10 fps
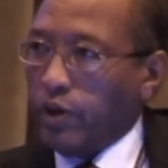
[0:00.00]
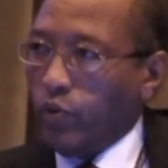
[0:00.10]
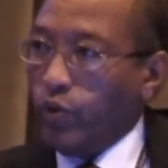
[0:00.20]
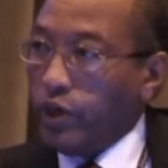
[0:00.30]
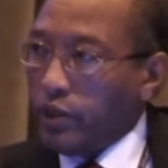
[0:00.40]

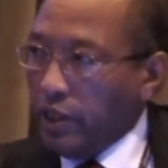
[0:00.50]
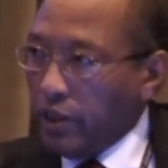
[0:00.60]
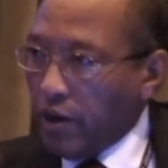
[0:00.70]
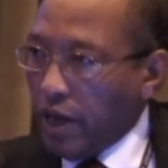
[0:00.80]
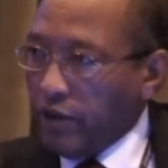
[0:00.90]
working
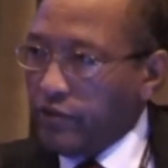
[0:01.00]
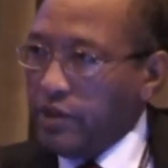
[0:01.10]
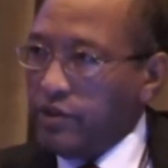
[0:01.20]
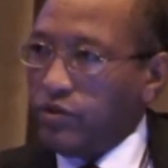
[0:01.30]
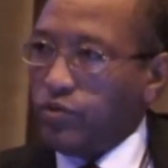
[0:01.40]

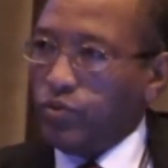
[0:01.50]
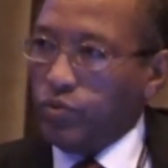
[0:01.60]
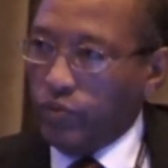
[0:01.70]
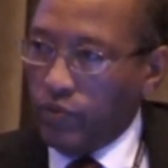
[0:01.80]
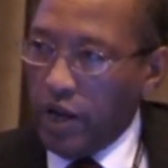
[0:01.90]
classes to
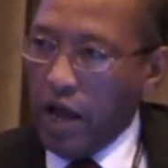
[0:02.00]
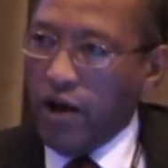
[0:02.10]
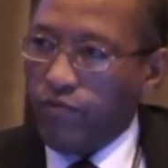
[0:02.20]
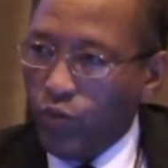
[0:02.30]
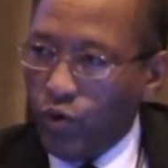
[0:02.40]

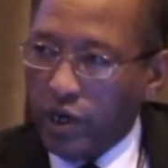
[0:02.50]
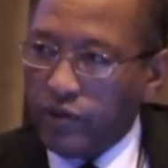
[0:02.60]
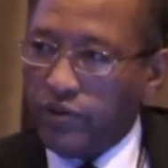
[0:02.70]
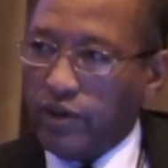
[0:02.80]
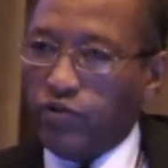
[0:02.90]
have more
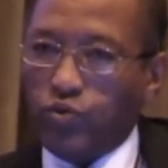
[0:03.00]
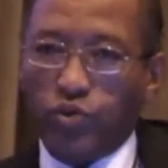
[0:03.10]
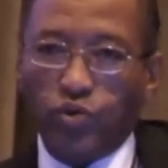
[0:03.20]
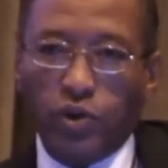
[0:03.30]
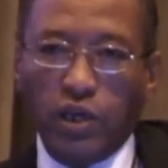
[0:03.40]
access to
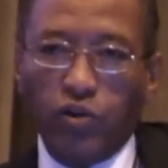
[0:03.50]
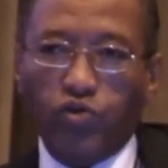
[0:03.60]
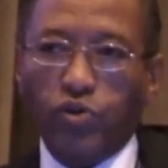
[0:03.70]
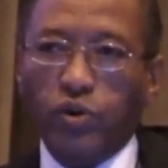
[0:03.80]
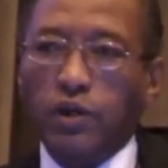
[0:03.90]

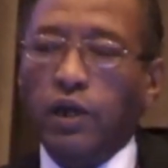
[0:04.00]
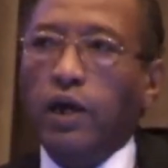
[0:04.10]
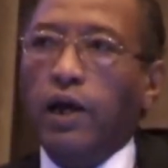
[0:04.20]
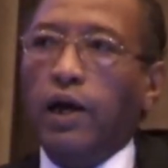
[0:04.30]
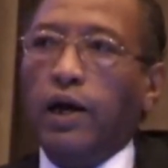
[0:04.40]
education,
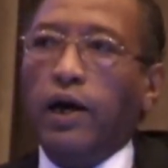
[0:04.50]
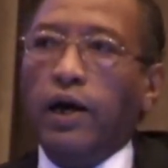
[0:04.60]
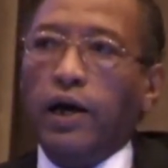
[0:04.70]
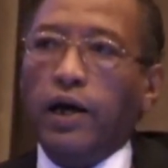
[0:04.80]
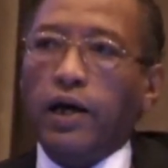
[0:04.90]

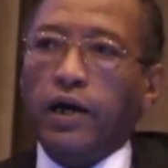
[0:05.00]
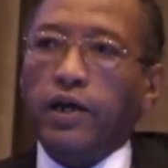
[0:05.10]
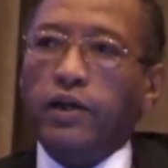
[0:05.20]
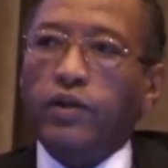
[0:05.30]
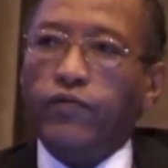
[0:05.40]

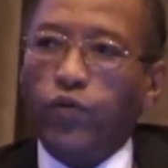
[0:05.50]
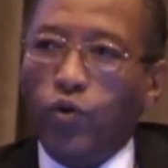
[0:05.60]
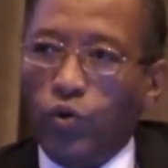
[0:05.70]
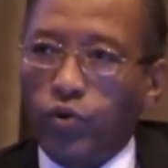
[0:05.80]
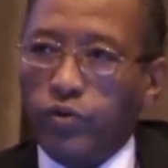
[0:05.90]

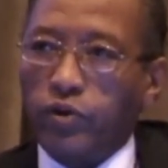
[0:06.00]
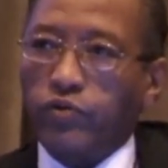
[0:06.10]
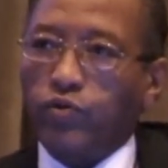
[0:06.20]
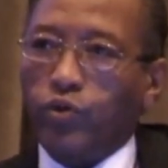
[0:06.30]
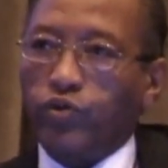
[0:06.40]
for
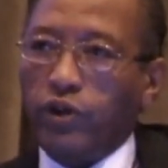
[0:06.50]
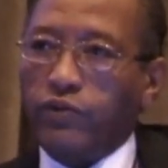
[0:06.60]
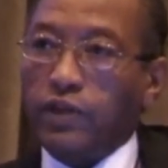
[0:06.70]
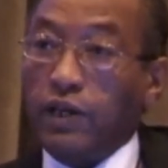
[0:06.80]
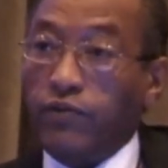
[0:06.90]
social
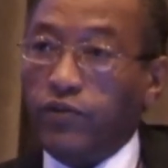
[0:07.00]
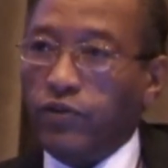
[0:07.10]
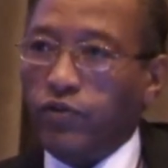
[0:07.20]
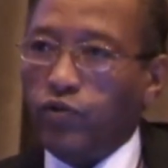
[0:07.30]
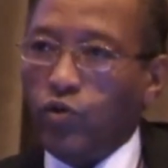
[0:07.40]

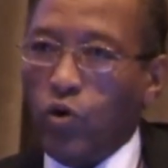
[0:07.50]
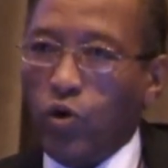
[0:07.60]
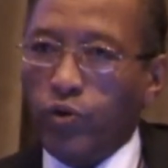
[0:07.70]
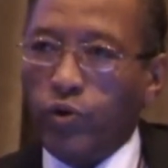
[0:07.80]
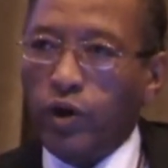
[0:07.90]
services, so
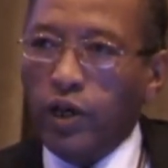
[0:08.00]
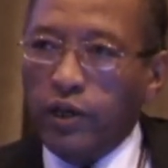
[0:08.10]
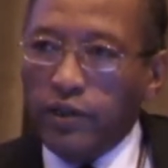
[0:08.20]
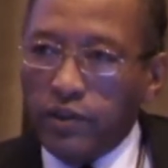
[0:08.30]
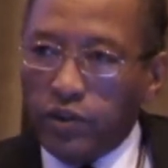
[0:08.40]
on.
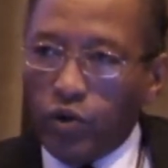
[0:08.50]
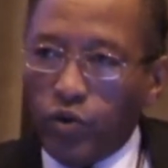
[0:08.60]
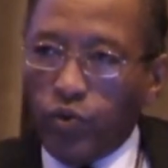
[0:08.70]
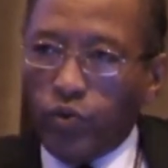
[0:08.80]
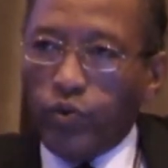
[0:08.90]

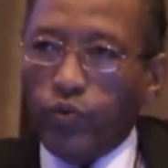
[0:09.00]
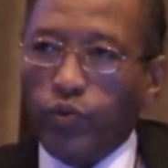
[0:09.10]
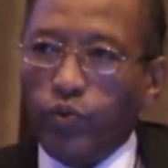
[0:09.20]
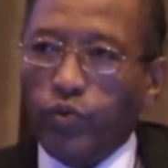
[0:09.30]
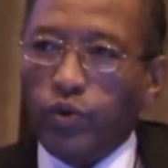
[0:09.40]
So
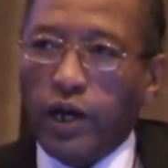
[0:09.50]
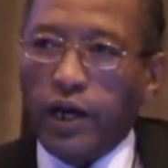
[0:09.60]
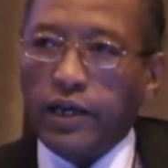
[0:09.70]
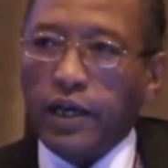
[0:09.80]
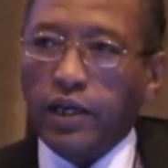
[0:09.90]

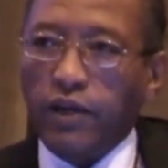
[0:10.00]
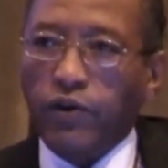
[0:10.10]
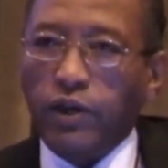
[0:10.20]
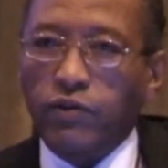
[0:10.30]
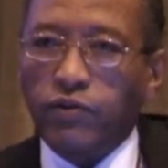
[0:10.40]
I can give
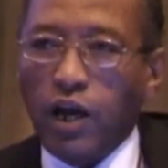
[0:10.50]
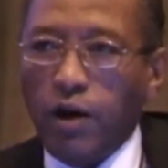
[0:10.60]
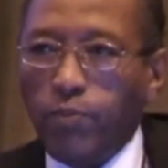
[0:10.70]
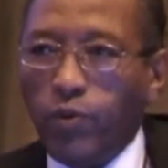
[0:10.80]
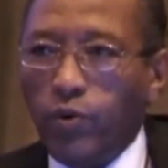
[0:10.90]
an
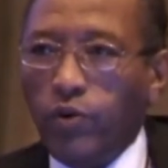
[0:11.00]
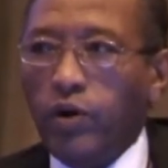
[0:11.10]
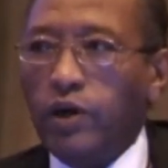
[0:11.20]
example.